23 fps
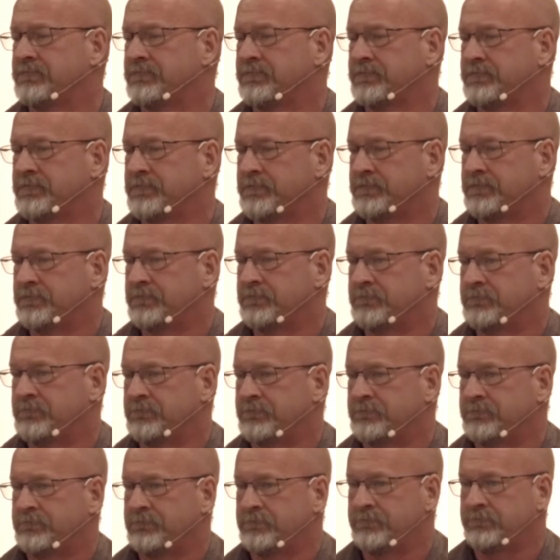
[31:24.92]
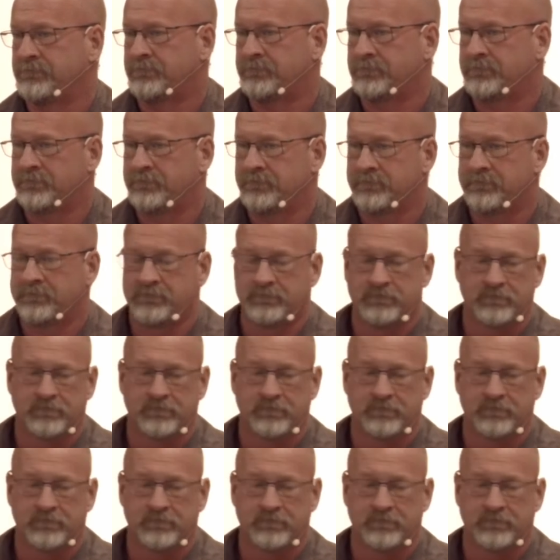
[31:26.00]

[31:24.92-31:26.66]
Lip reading: Nothing is said.